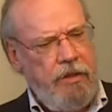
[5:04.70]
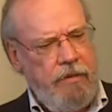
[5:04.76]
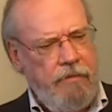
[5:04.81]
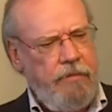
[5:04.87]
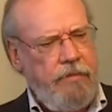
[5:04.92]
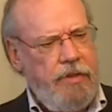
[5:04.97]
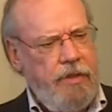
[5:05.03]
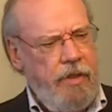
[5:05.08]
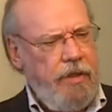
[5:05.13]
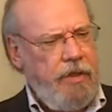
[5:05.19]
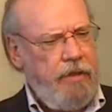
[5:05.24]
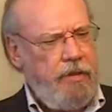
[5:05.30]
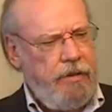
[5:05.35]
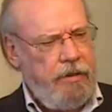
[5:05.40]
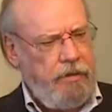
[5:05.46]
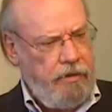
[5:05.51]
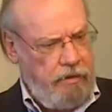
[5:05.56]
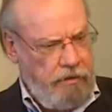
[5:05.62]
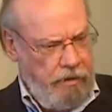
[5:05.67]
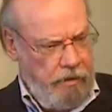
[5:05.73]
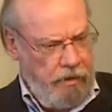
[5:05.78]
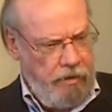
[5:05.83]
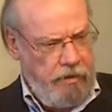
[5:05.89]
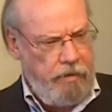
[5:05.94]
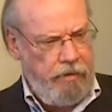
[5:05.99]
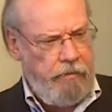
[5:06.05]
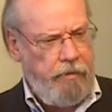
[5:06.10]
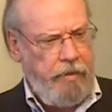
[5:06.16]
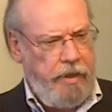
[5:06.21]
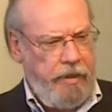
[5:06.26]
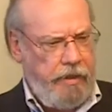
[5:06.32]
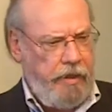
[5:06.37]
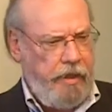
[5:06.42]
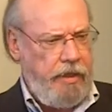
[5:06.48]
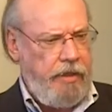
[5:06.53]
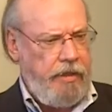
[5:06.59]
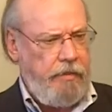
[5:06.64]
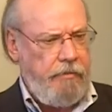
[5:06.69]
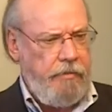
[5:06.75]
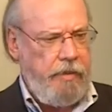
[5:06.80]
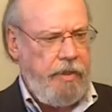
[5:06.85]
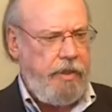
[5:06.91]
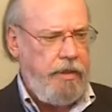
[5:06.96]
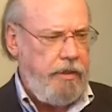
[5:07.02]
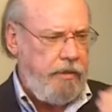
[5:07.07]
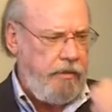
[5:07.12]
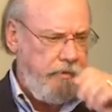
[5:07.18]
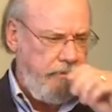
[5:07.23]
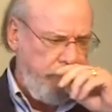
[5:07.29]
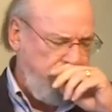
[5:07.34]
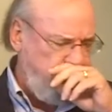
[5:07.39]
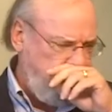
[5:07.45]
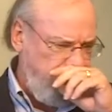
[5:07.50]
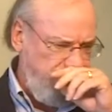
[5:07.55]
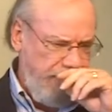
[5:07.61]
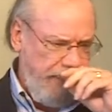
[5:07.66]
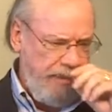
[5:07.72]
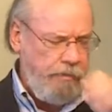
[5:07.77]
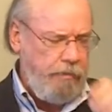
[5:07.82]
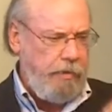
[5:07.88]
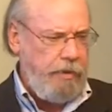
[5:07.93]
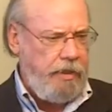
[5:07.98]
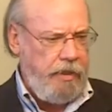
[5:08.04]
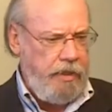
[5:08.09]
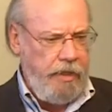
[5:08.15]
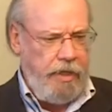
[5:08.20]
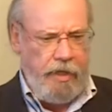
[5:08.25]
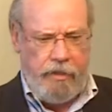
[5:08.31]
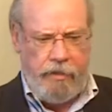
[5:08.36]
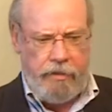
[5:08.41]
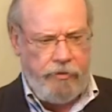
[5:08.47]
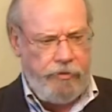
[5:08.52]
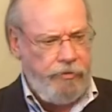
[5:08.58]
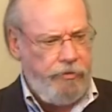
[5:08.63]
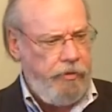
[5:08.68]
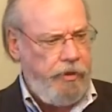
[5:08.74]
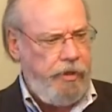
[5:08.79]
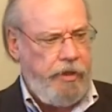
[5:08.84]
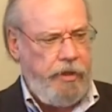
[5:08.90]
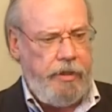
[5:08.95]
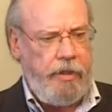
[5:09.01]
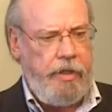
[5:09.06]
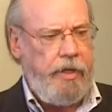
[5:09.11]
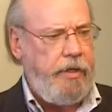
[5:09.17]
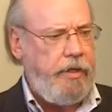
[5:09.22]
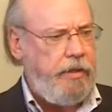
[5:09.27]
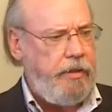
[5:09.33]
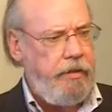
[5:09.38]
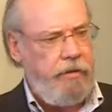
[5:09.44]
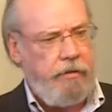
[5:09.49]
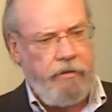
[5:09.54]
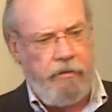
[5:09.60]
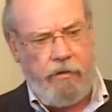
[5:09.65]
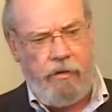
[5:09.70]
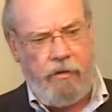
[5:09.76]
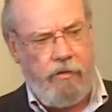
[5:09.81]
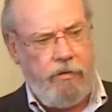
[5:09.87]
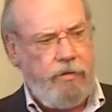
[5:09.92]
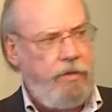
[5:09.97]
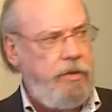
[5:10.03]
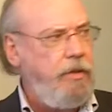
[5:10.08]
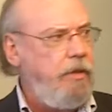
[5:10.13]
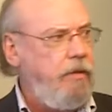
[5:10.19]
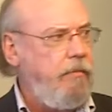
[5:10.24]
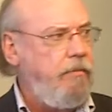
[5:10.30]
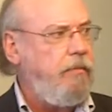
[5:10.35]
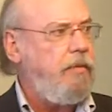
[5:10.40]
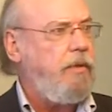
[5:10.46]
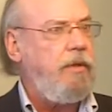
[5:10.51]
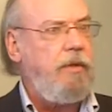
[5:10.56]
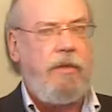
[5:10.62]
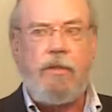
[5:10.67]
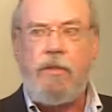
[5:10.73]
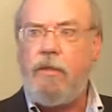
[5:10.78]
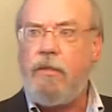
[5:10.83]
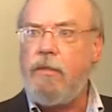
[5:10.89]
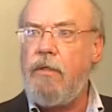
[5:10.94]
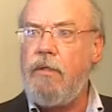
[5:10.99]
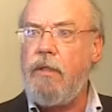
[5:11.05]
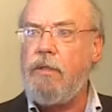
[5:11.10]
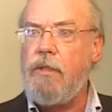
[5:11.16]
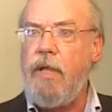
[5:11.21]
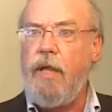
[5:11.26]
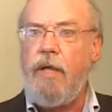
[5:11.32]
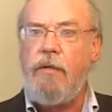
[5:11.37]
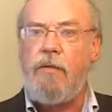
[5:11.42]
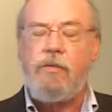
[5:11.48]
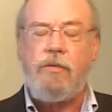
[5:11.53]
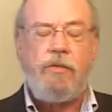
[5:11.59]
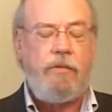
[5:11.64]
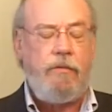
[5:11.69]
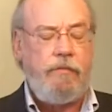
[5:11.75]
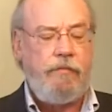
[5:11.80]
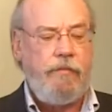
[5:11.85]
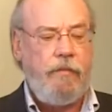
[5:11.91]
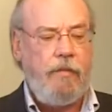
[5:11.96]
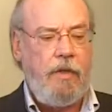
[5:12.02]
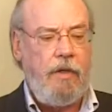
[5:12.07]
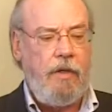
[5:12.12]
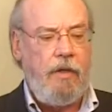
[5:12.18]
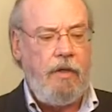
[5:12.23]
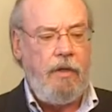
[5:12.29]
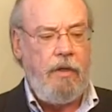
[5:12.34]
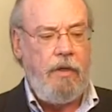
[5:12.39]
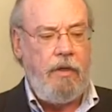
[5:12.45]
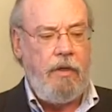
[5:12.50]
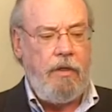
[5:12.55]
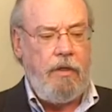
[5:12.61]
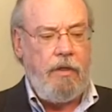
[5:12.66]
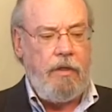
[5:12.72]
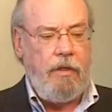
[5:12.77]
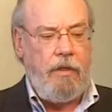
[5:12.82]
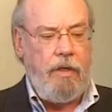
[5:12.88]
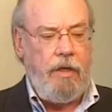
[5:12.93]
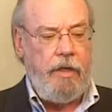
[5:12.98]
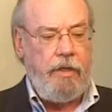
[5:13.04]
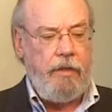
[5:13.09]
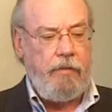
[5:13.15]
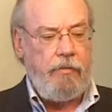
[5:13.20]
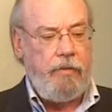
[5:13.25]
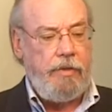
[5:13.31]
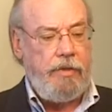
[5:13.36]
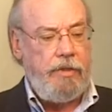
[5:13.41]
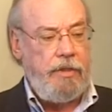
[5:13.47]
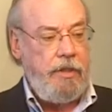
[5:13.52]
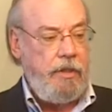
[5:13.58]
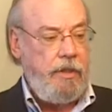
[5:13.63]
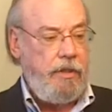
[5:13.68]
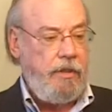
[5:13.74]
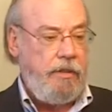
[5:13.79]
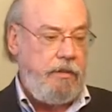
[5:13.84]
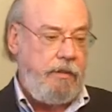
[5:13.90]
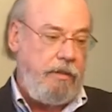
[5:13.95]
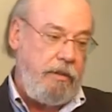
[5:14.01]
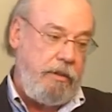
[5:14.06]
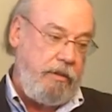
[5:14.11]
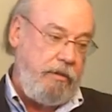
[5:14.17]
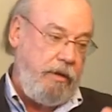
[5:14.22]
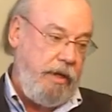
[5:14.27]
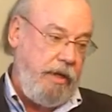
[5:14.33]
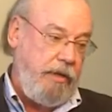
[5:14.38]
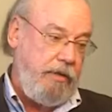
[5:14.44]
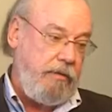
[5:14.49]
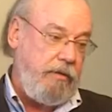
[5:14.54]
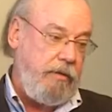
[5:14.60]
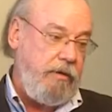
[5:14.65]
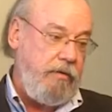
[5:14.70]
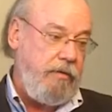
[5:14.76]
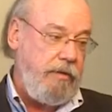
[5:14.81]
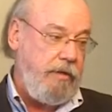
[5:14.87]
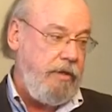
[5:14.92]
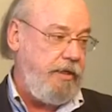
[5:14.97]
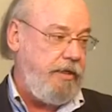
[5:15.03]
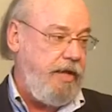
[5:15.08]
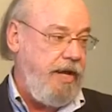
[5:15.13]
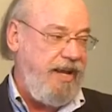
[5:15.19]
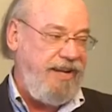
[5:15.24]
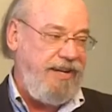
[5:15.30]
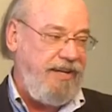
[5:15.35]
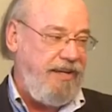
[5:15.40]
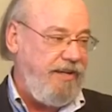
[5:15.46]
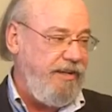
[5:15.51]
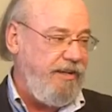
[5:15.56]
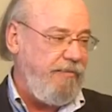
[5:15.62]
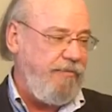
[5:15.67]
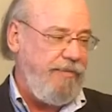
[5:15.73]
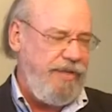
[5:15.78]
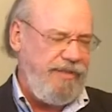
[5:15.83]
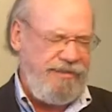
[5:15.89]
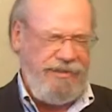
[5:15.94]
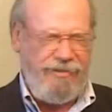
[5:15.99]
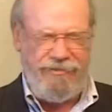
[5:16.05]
comes and calls him by name and tells him to get out of the tree, and host him at the house. And we see the crowd going, not him.